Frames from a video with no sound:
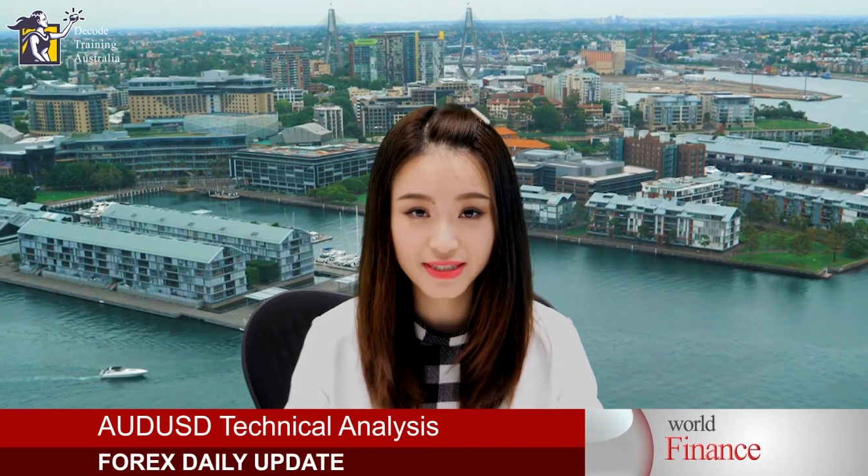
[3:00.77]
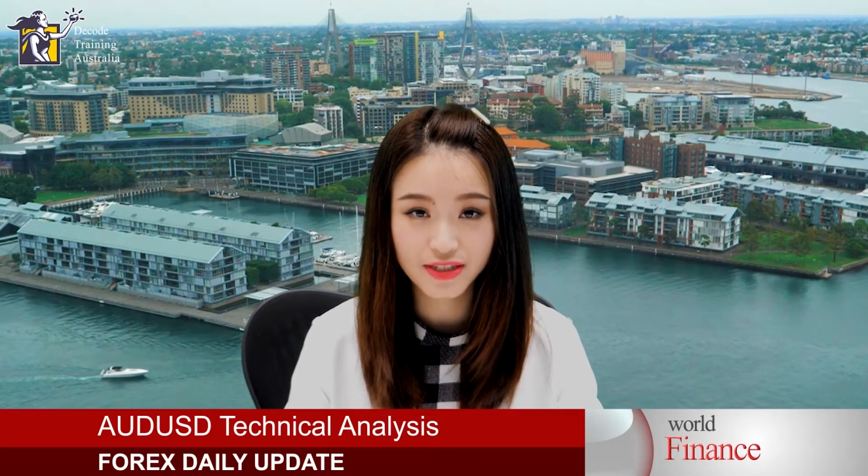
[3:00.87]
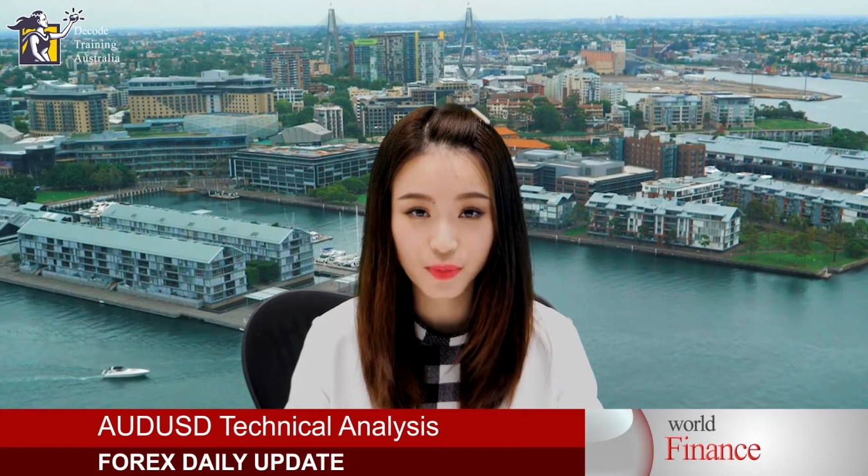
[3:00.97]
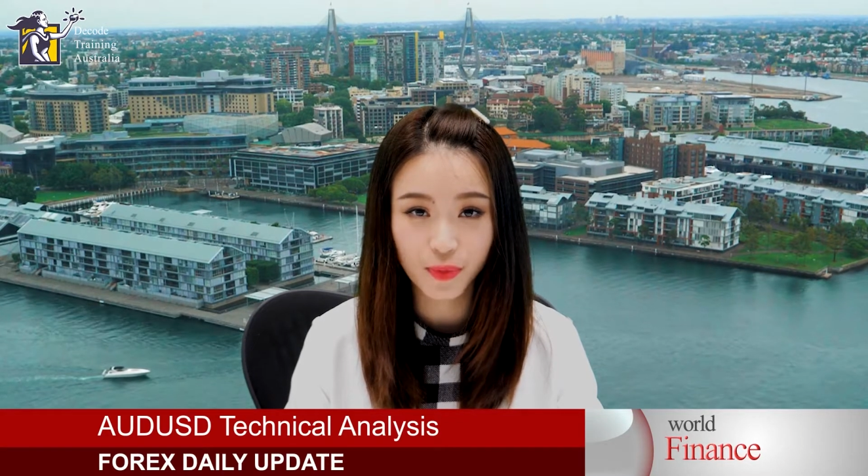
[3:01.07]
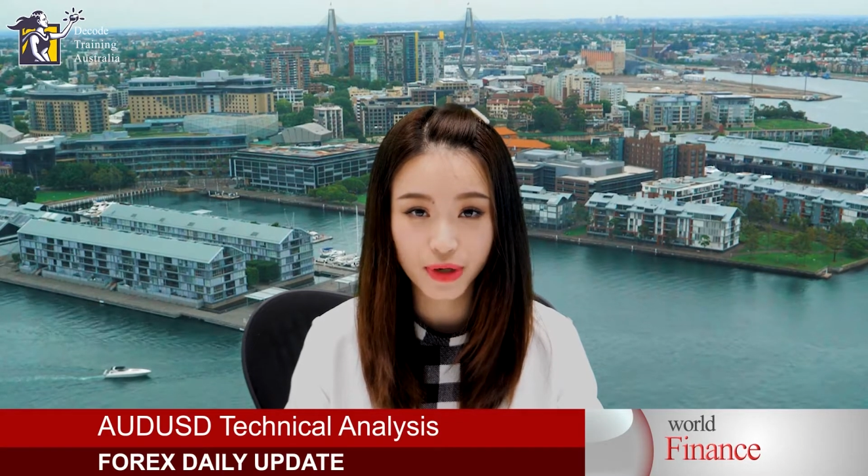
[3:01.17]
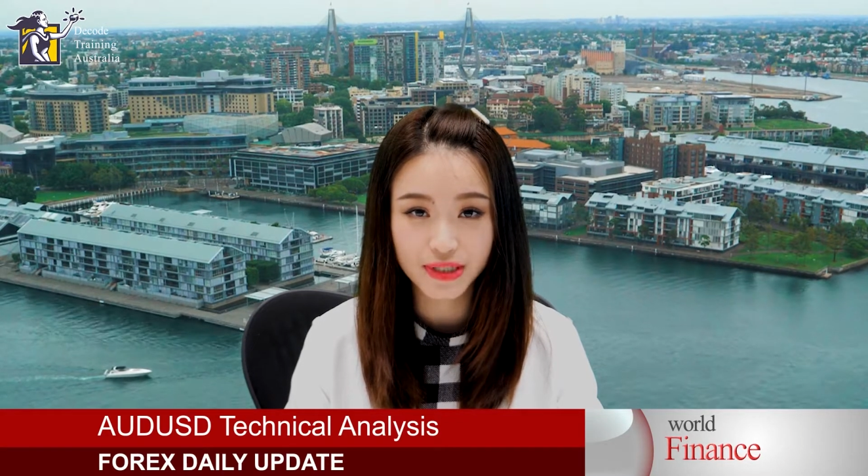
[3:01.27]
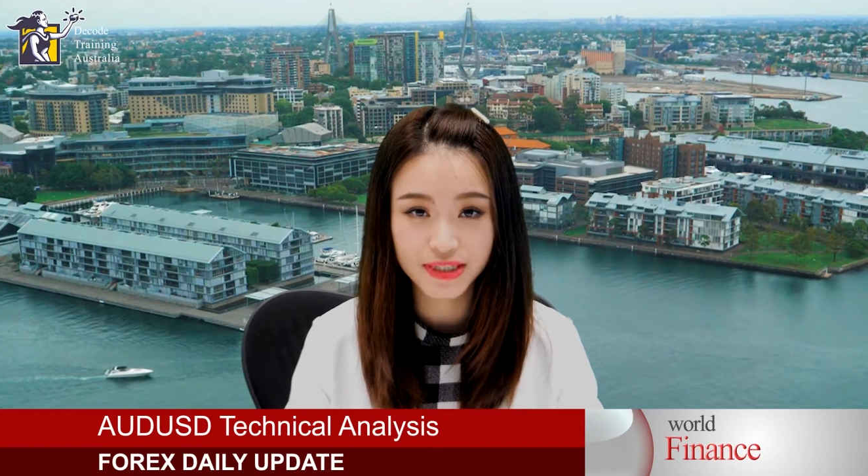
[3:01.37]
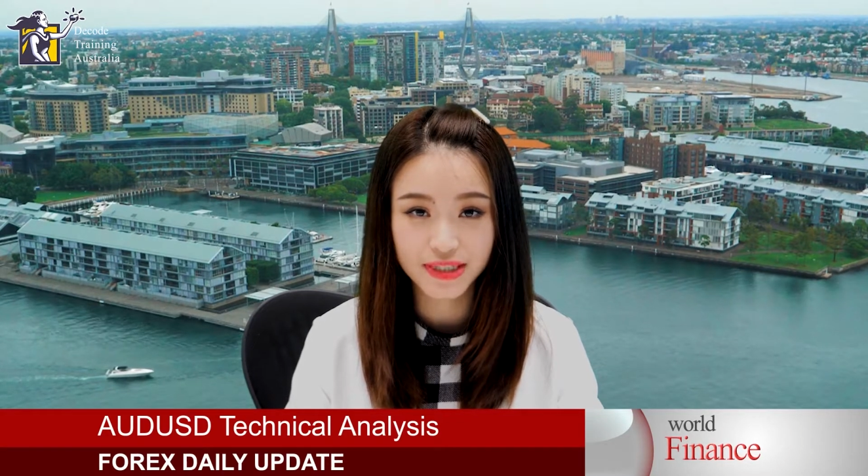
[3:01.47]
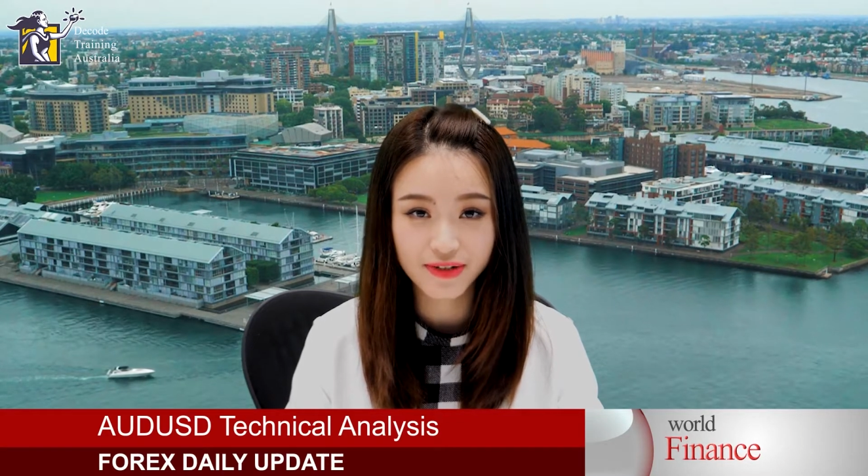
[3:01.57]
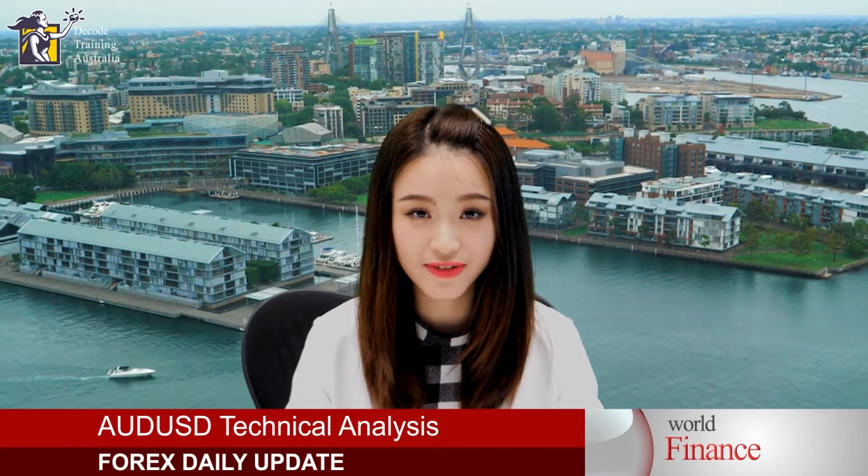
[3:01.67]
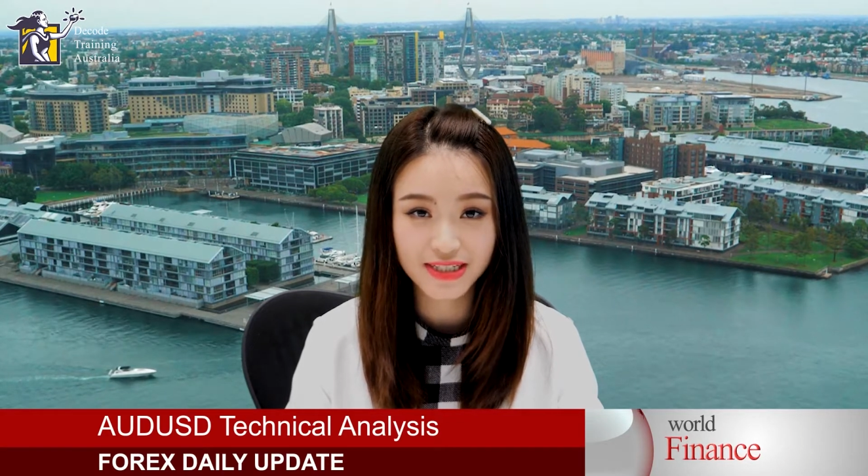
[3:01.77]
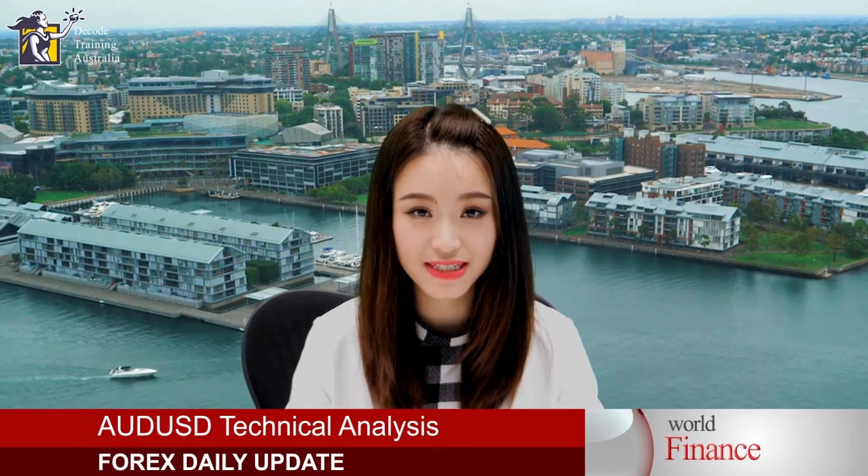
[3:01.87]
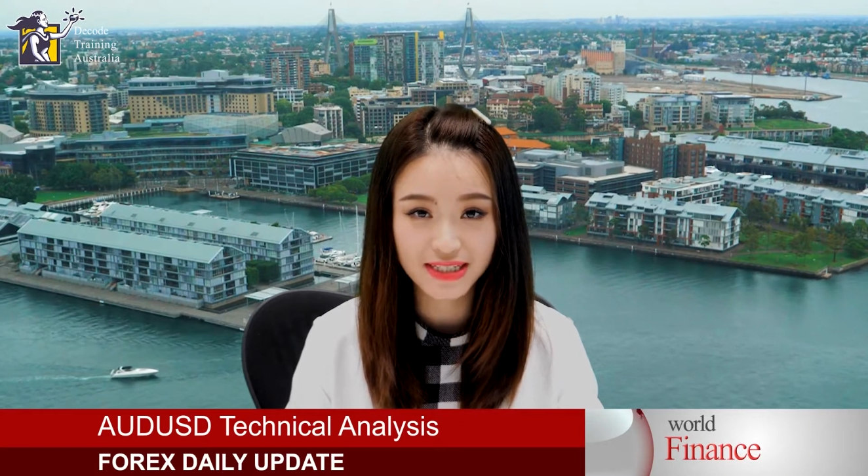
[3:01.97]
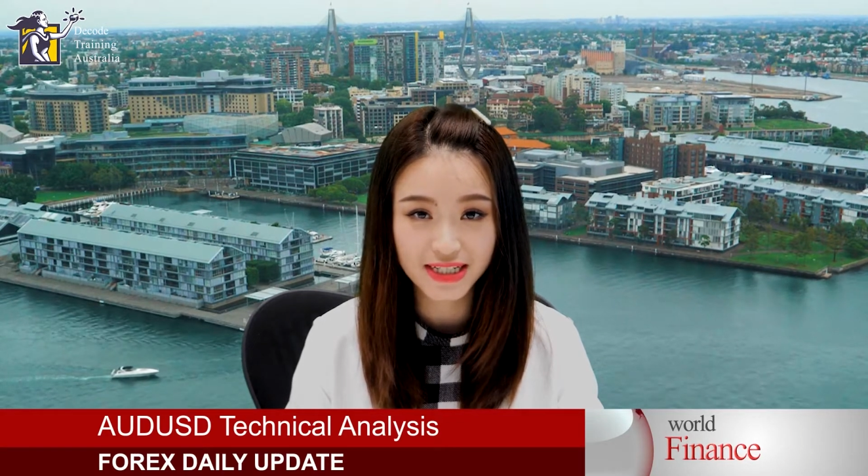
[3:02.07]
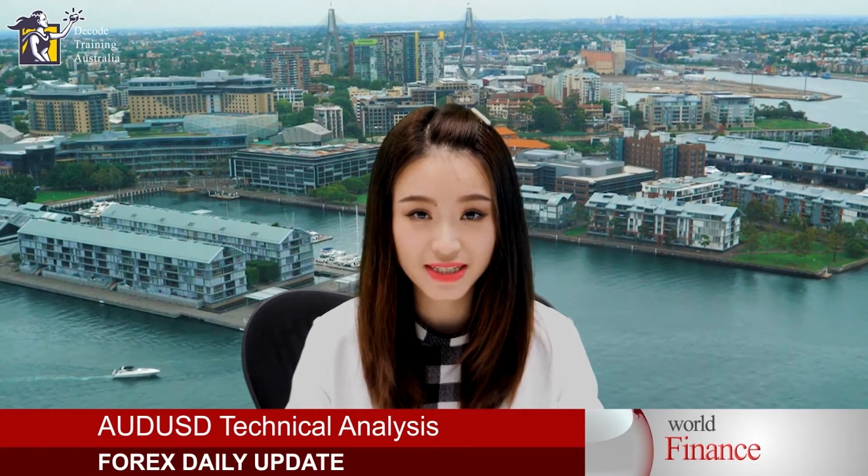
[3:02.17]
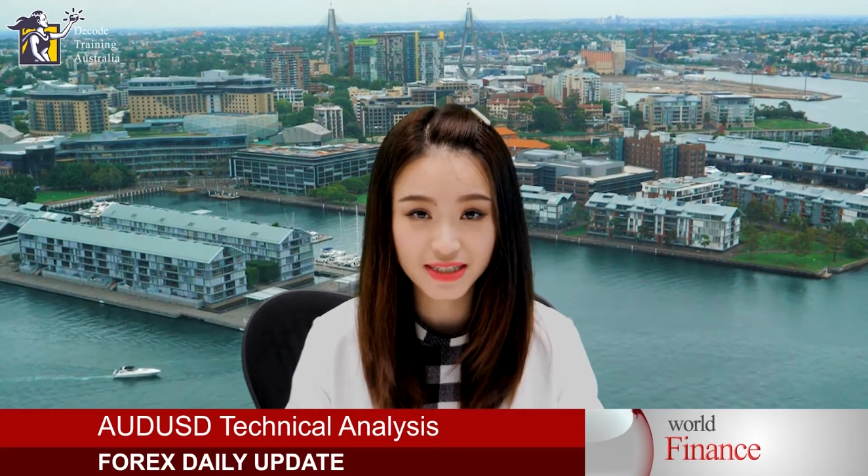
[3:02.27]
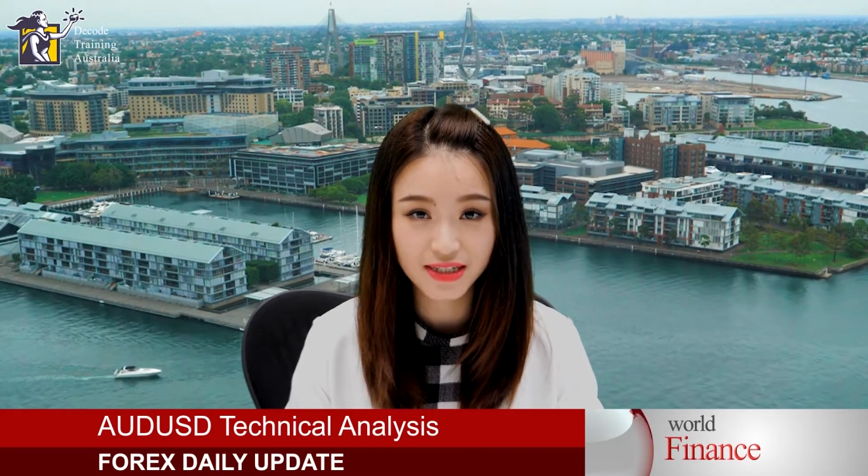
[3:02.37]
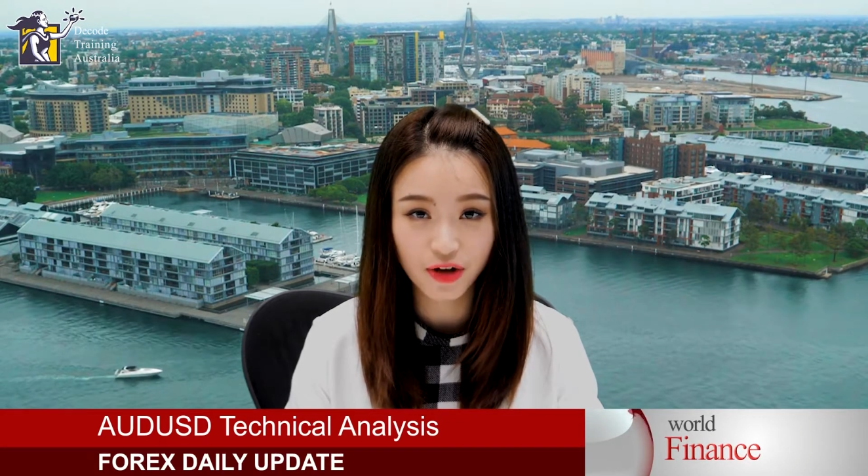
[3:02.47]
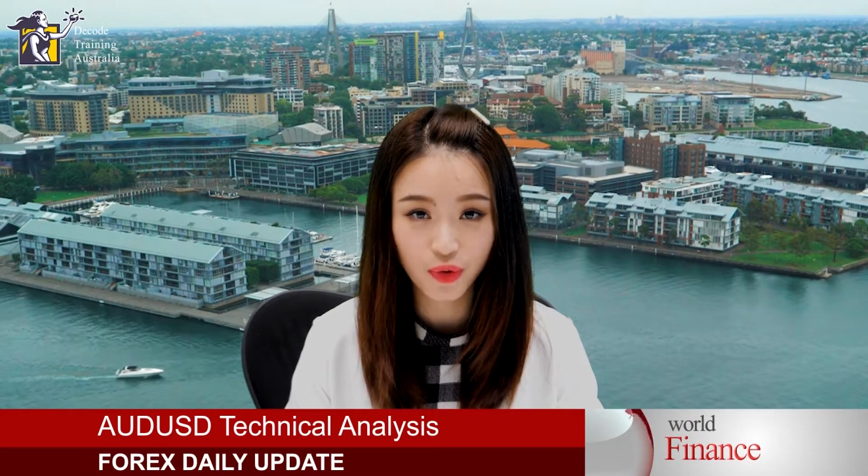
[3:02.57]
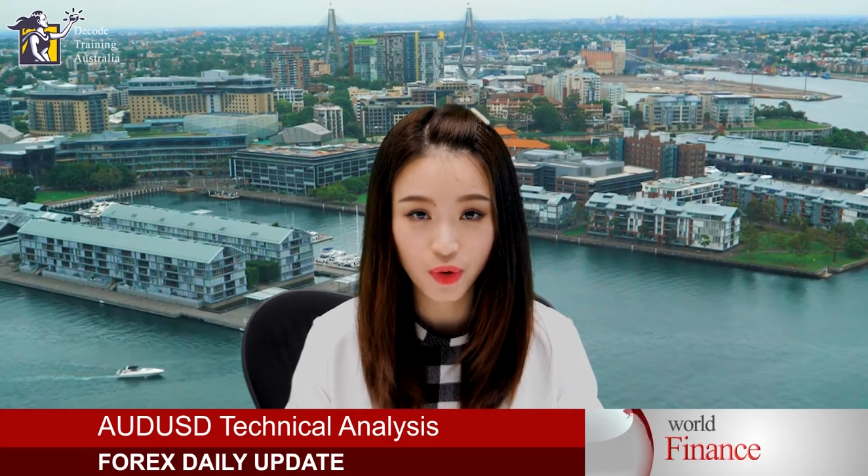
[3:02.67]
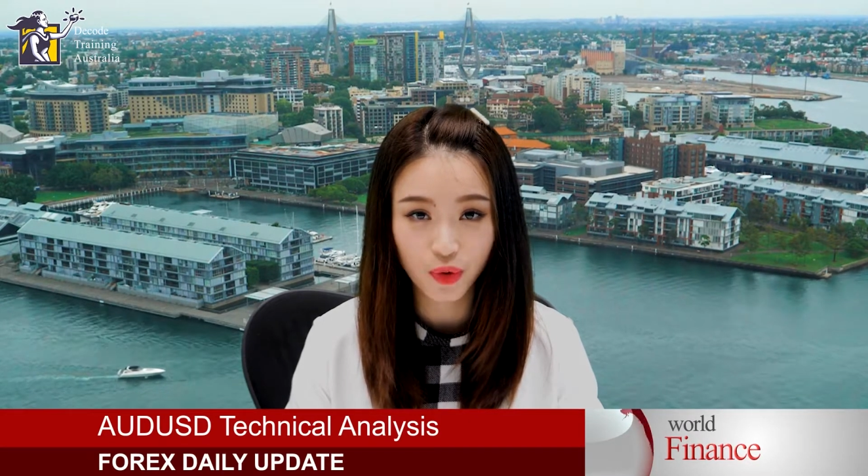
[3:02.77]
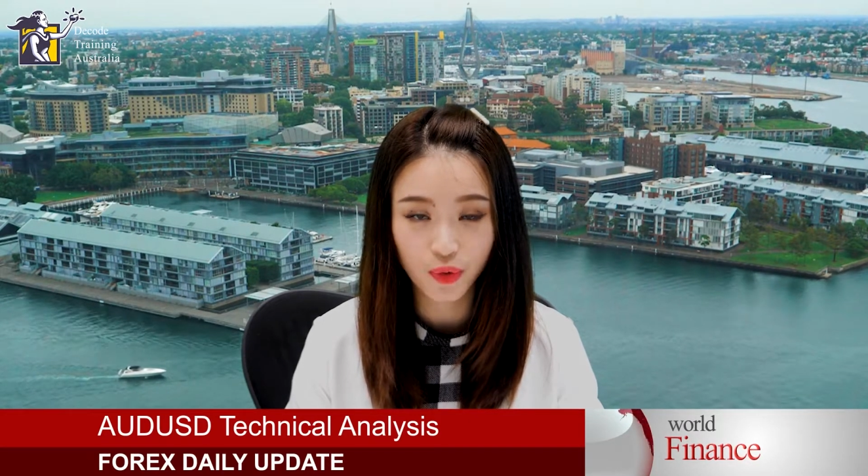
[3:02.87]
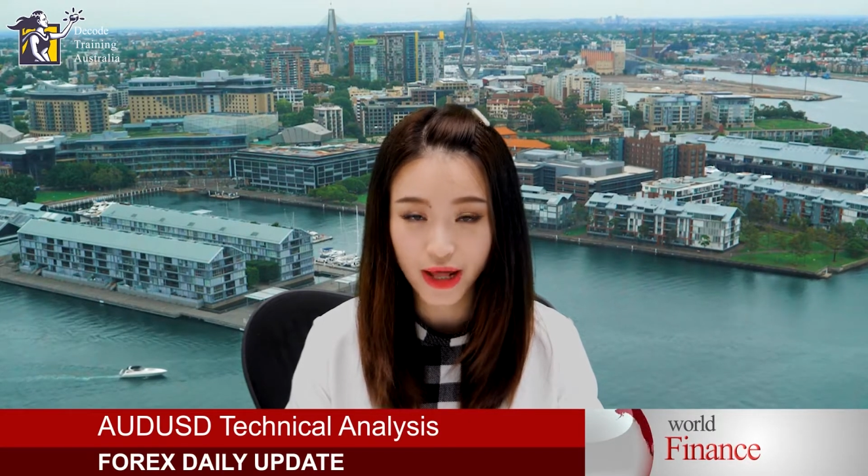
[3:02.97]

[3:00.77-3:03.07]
0.7600